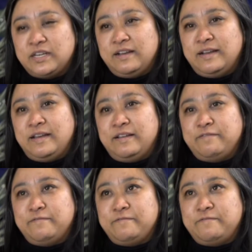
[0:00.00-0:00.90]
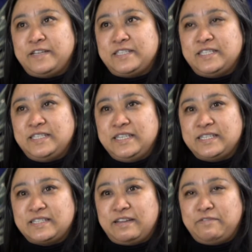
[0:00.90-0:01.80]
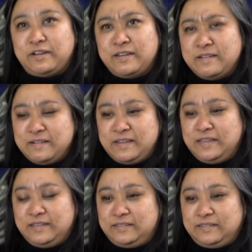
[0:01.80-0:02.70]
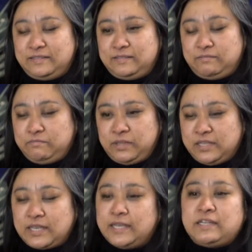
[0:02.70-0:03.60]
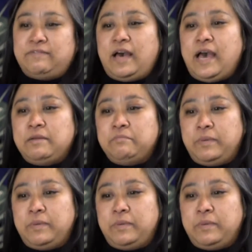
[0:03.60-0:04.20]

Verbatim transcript: me about the äh, Monstera äh, is that one leaf is enough. You can just put one in a nice